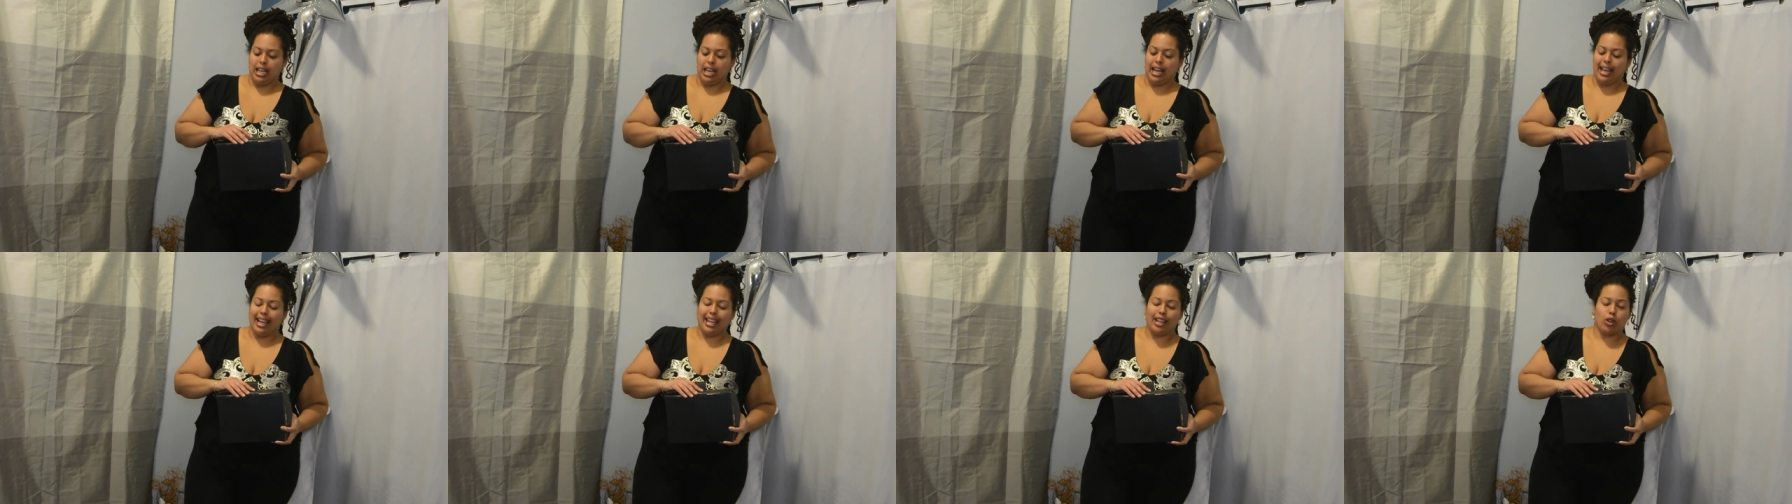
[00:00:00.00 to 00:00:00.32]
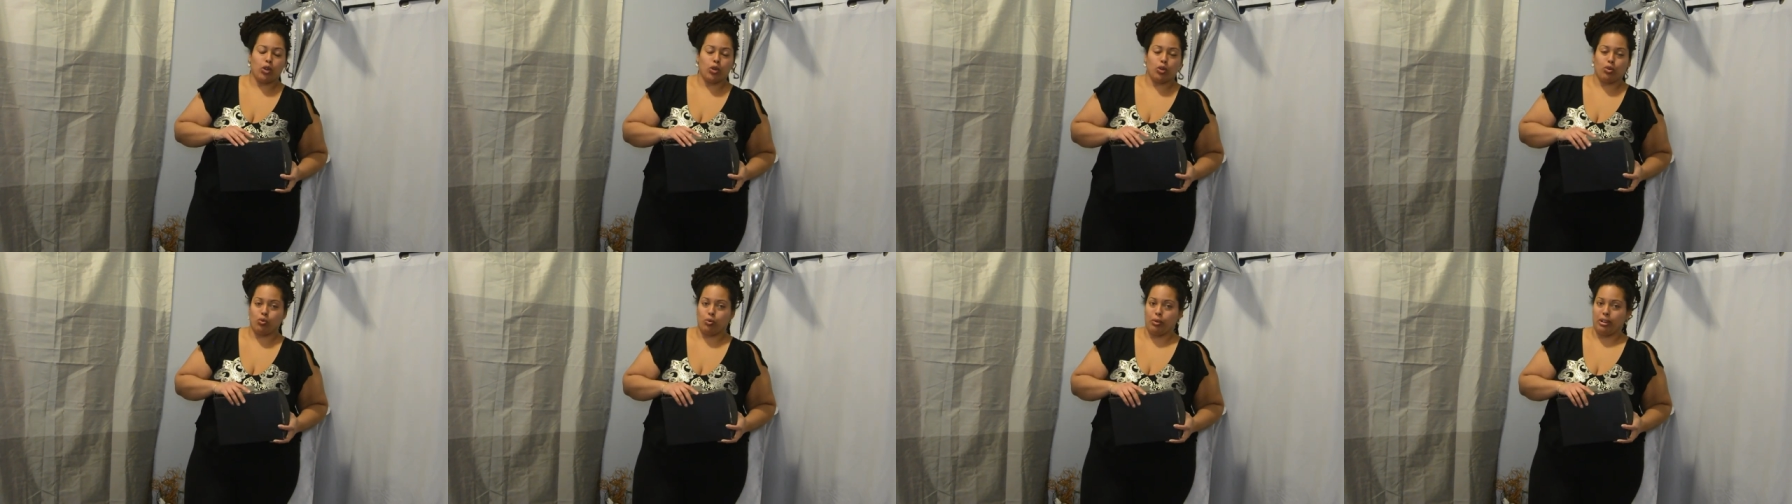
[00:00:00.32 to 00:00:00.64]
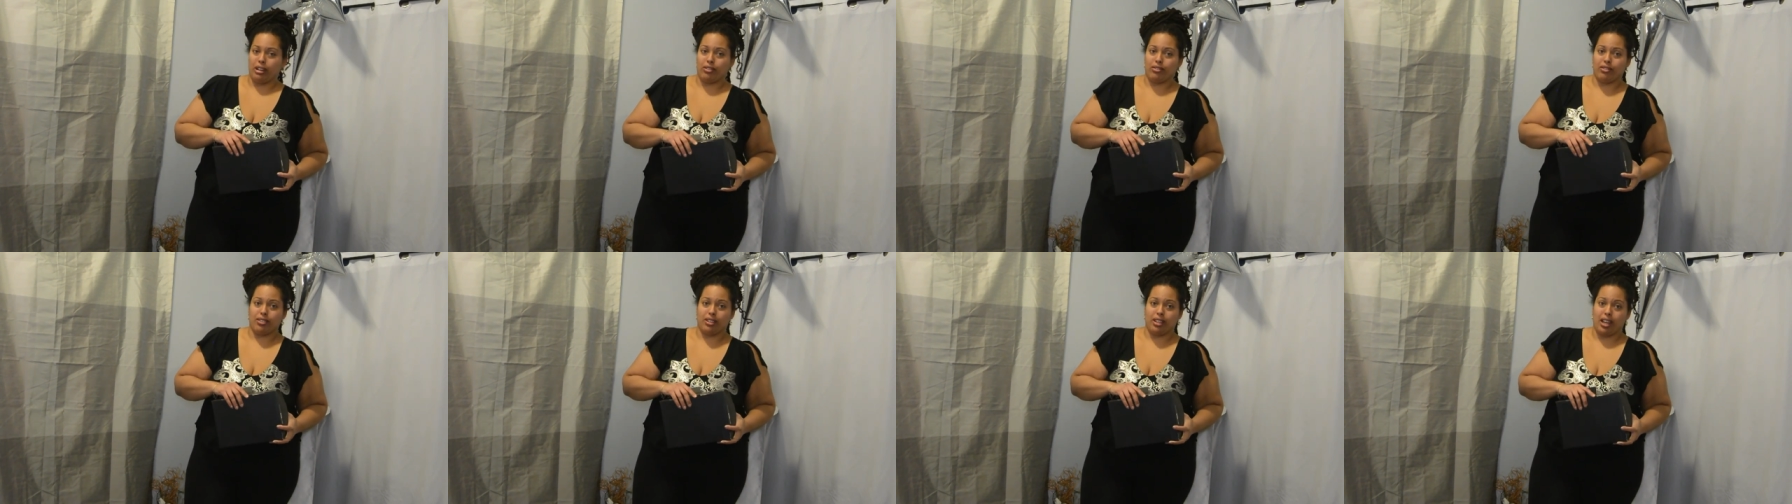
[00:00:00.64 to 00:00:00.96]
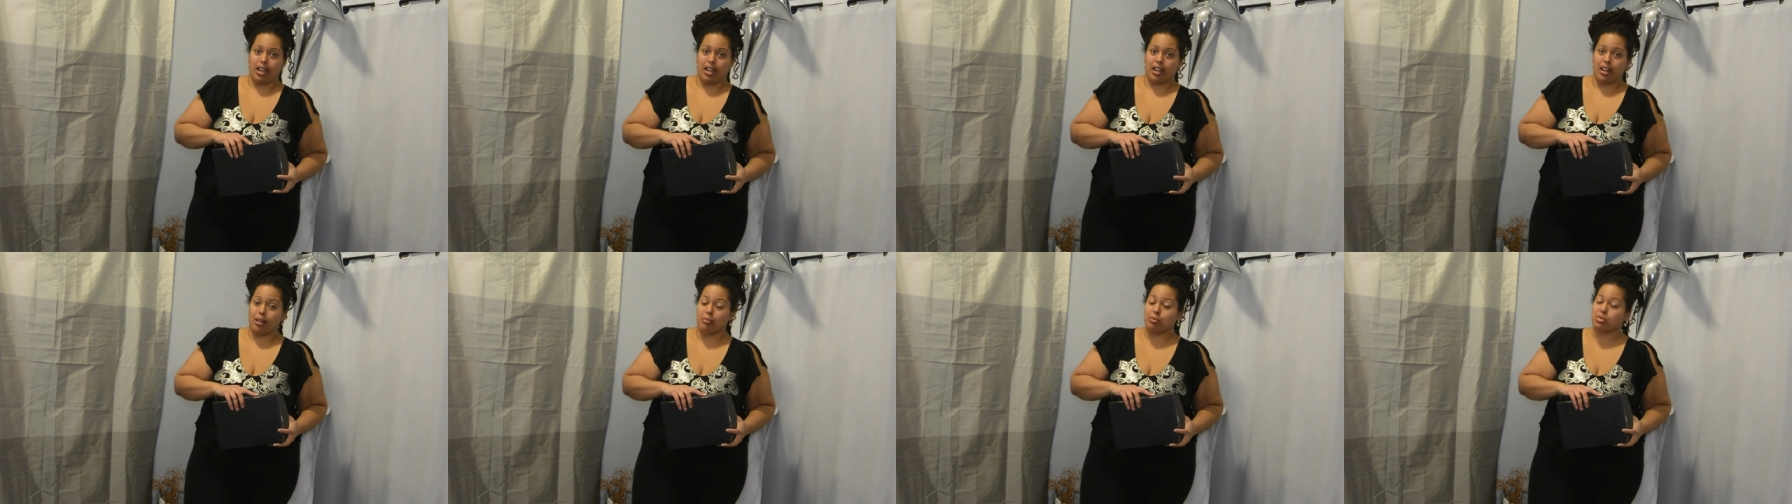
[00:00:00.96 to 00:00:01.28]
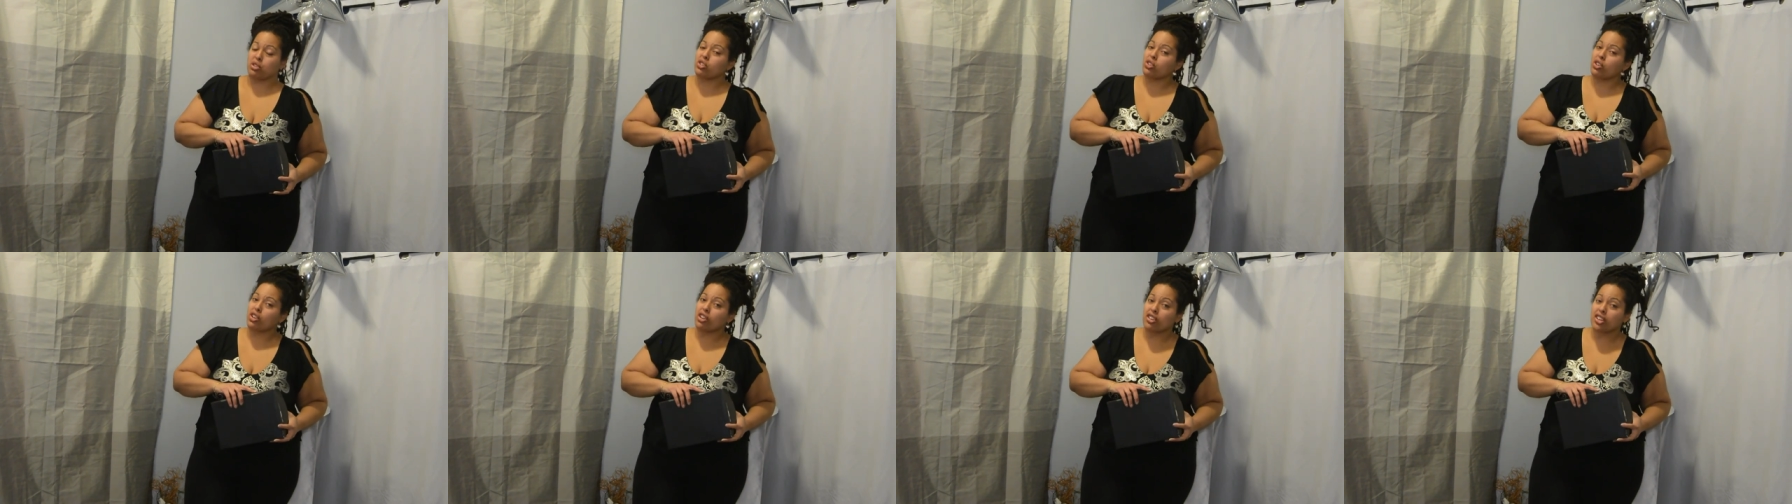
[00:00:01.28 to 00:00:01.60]
I couldn't wait for that. I'm
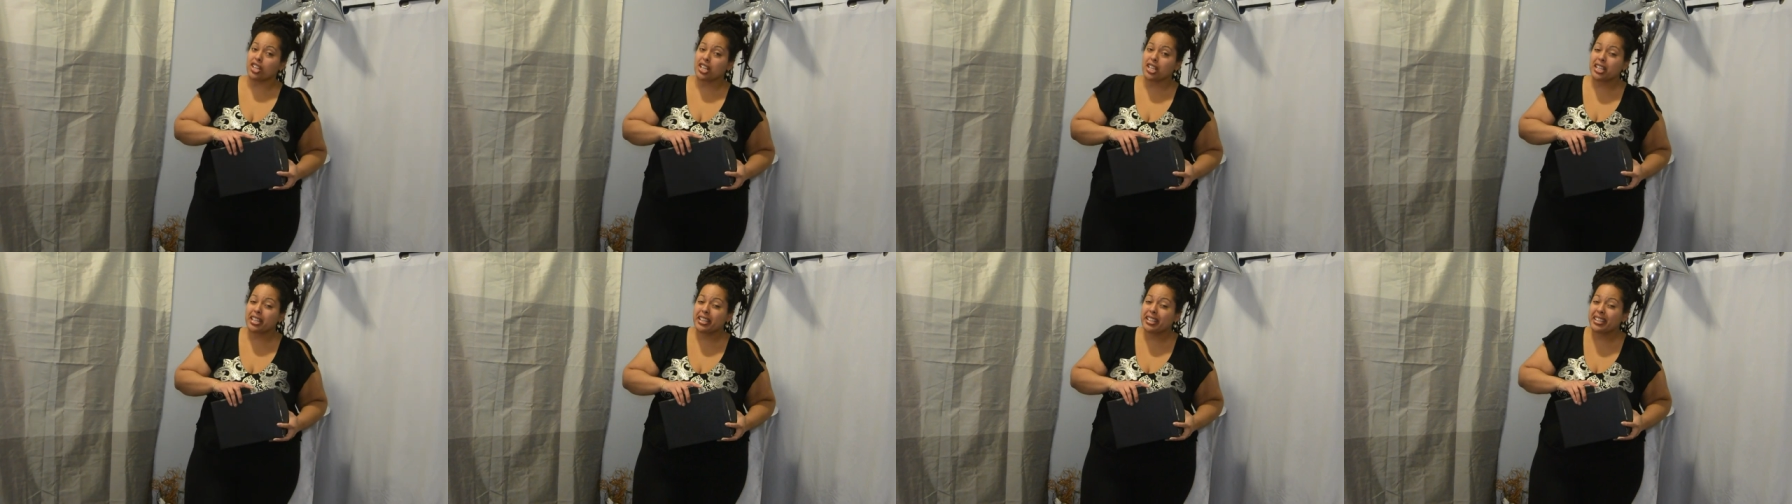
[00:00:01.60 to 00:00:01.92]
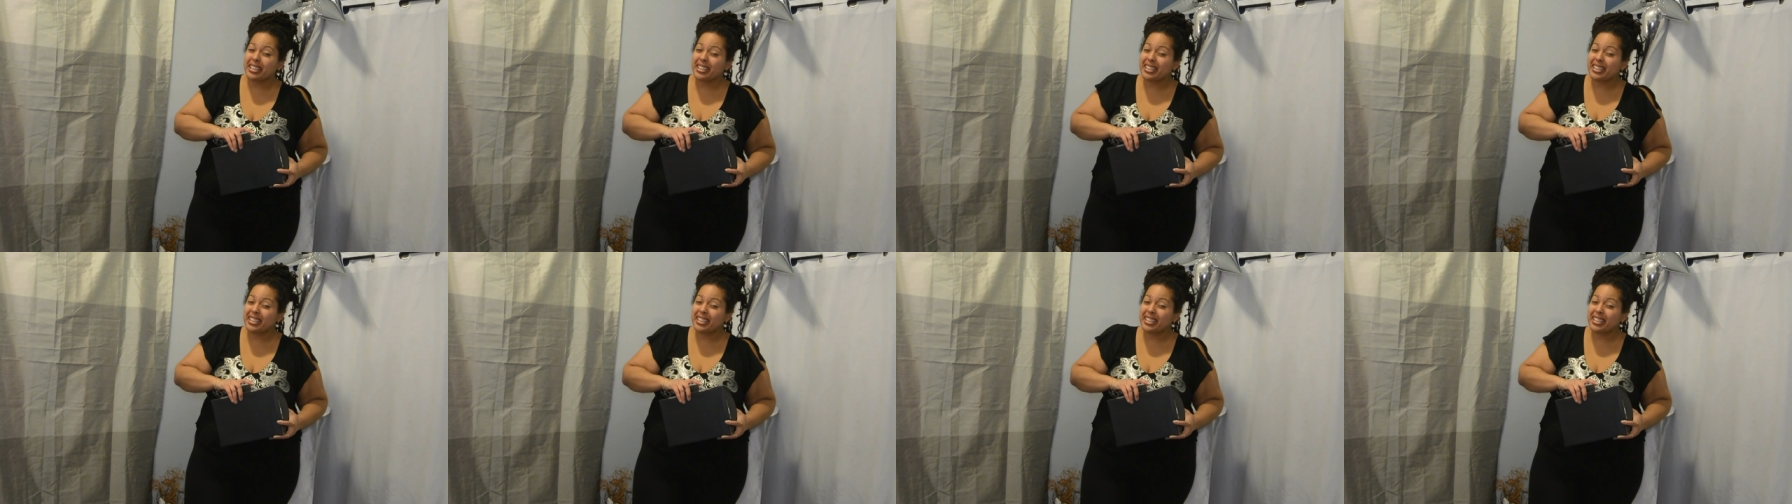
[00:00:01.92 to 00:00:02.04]
sorry.